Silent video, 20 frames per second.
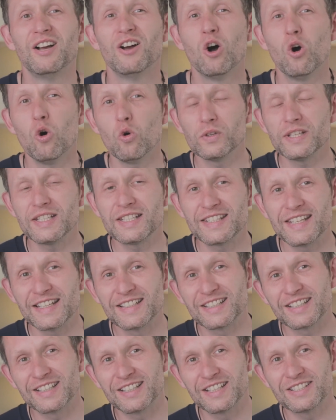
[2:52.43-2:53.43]
All these
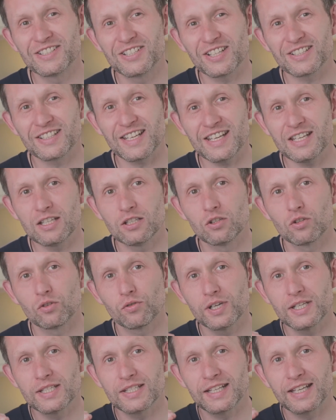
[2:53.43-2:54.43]
things are gonna just
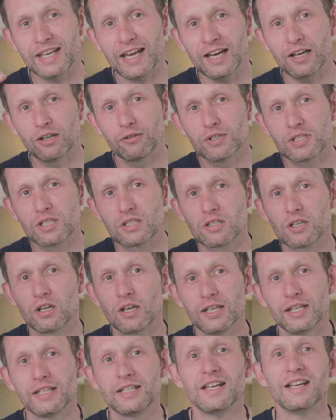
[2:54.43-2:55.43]
increase the calories
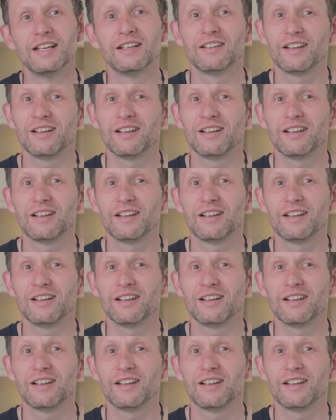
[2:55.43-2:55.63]
slightly.